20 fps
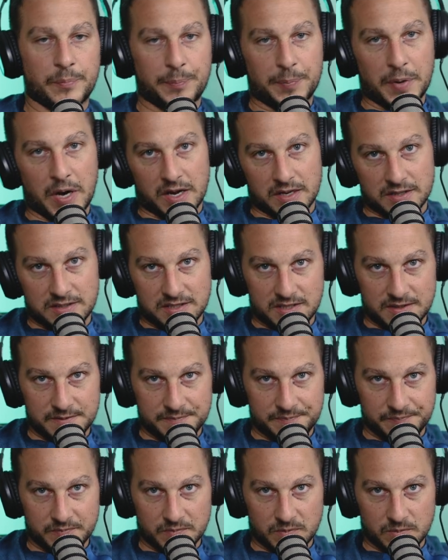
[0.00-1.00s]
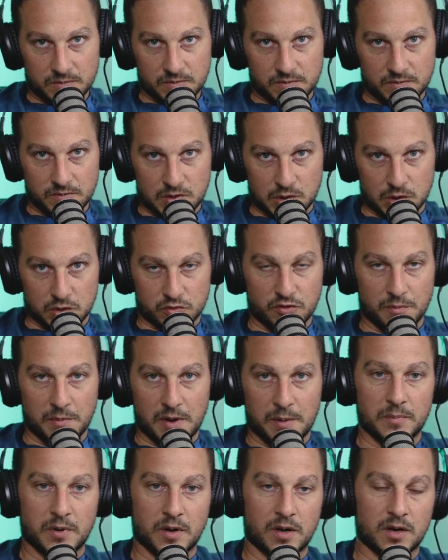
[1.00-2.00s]
But just
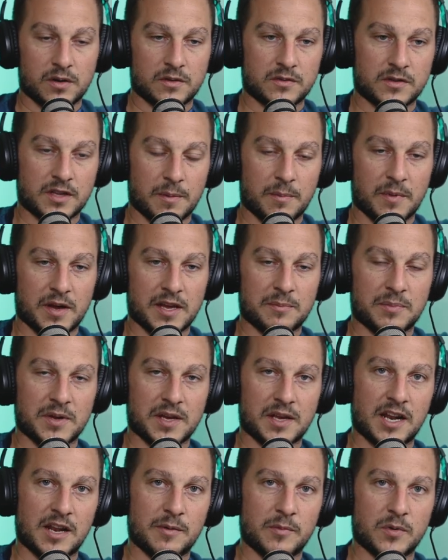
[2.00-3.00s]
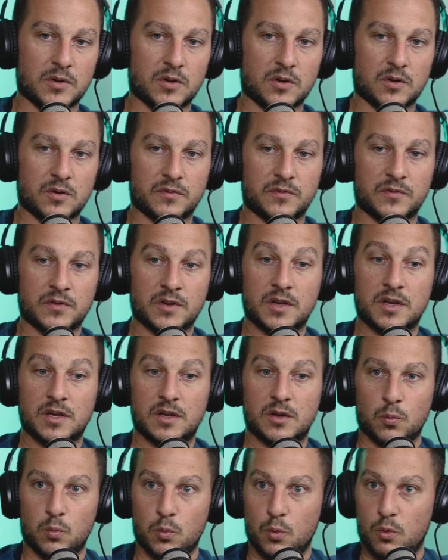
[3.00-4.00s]
remember there may be an element of
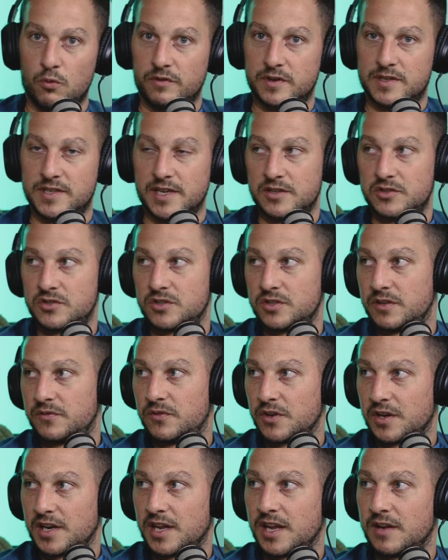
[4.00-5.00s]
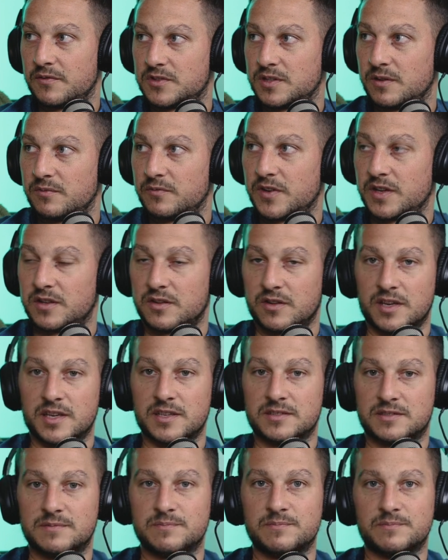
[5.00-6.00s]
water retention if you're going to have something that
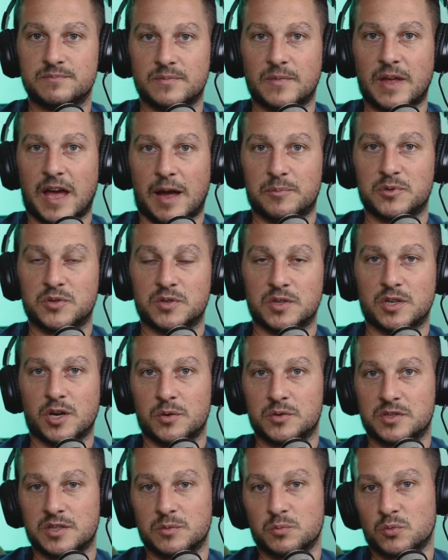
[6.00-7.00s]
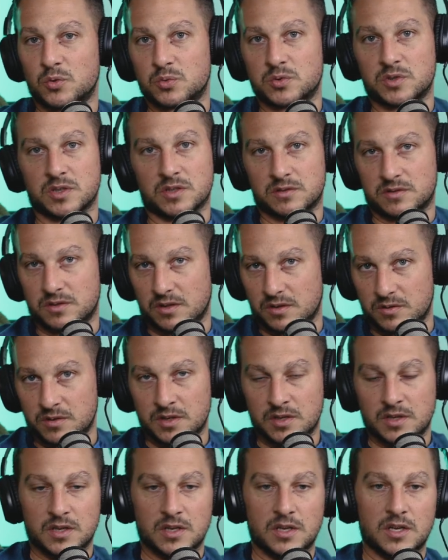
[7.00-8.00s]
is absolutely coated in water. So
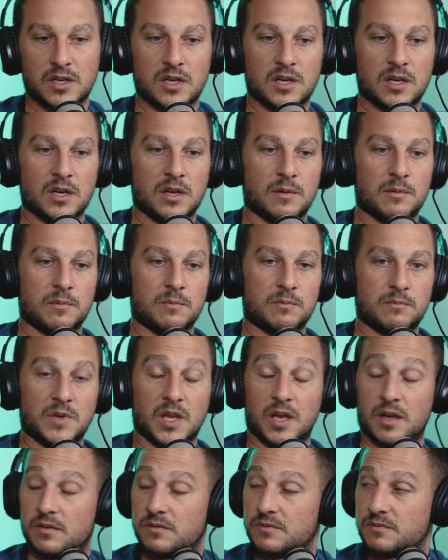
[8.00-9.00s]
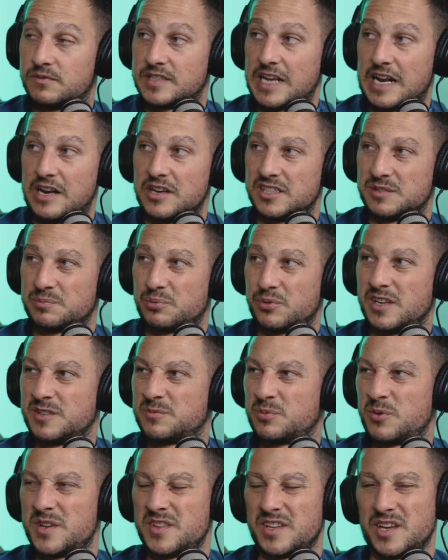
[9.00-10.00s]
yeah, salad is
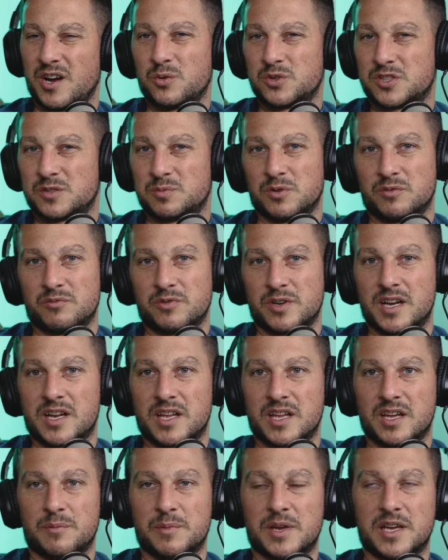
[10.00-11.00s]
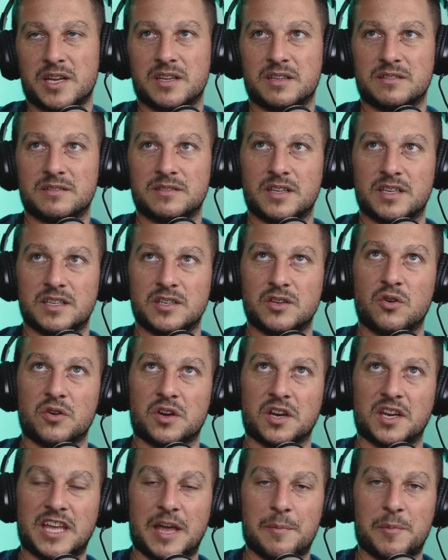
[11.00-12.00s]
probably the ultimate really. I mean, you're not
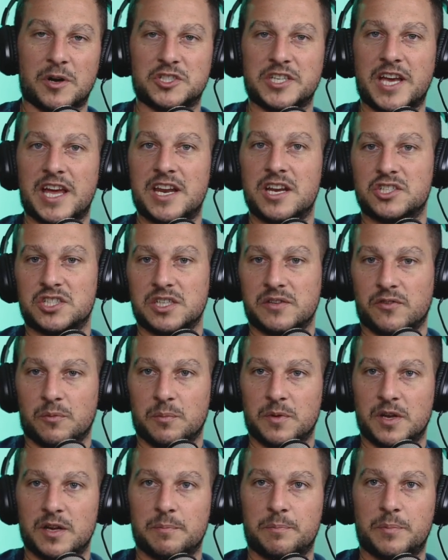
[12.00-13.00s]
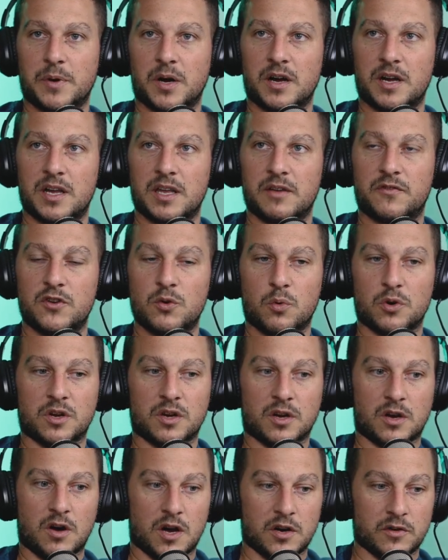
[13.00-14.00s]
going to get much energy from it, but if you want
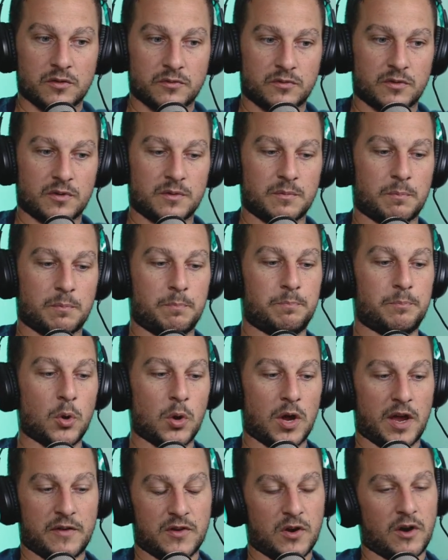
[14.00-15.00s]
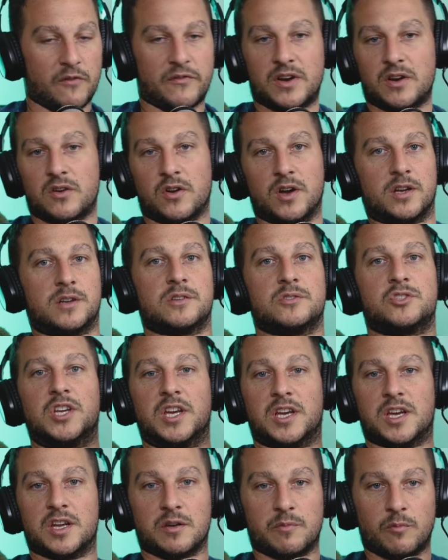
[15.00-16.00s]
to kind of, if you're having like
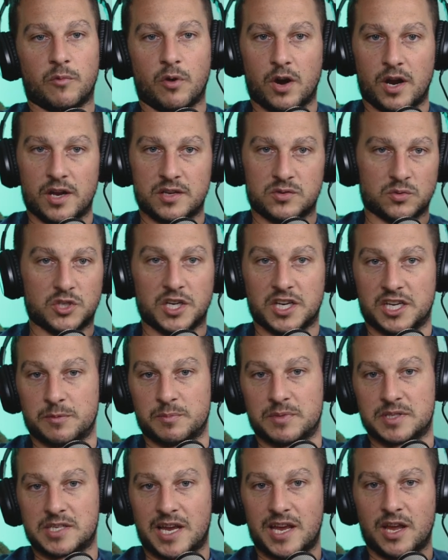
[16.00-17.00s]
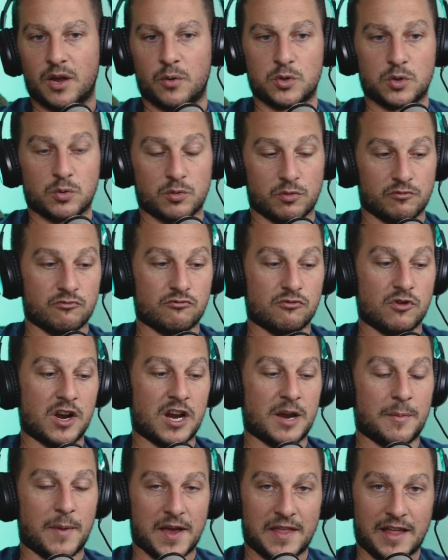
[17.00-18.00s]
chicken and rice or chicken and potato and you want to
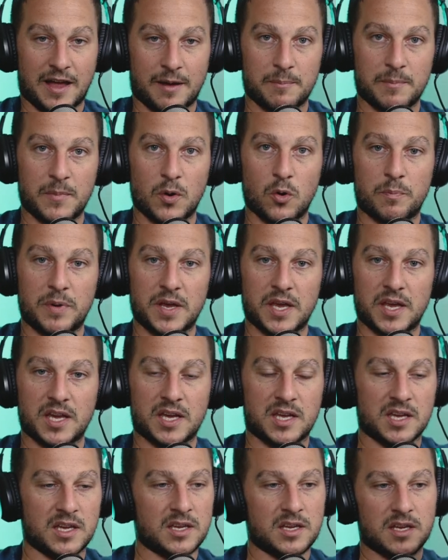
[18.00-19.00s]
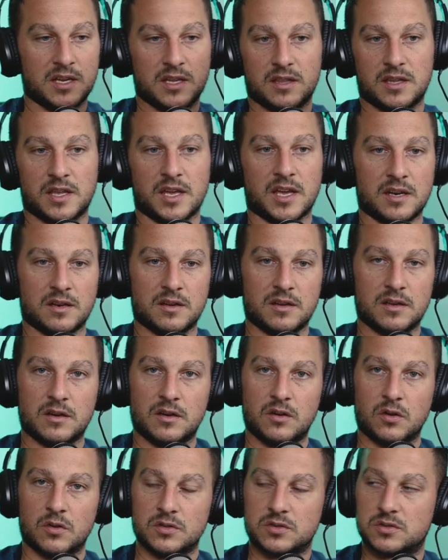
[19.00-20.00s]
really make that meal big, then
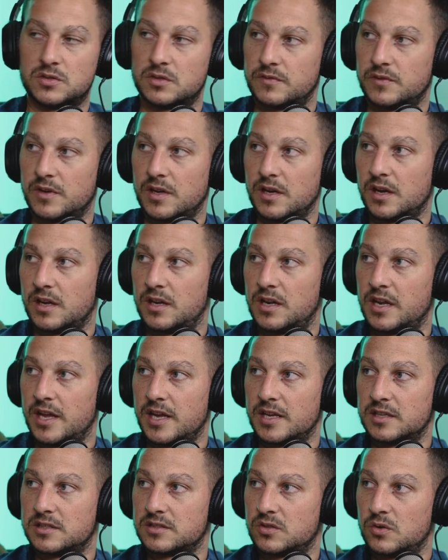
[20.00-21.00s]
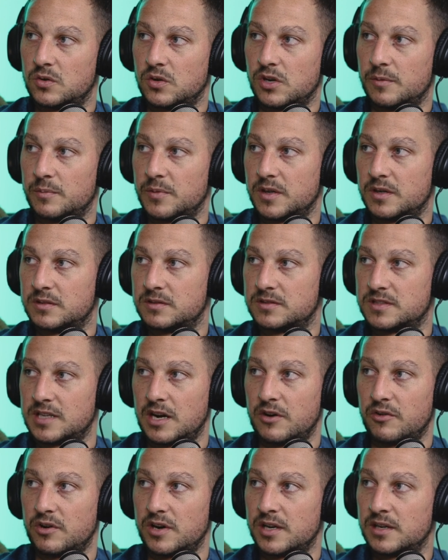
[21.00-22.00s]
lots of lettuce, cucumber,
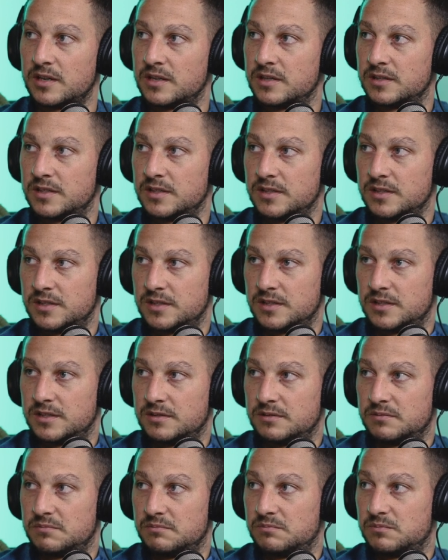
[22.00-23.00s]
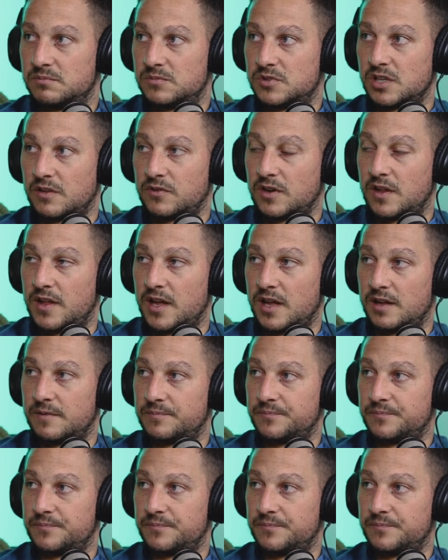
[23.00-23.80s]
celery, stuff like that.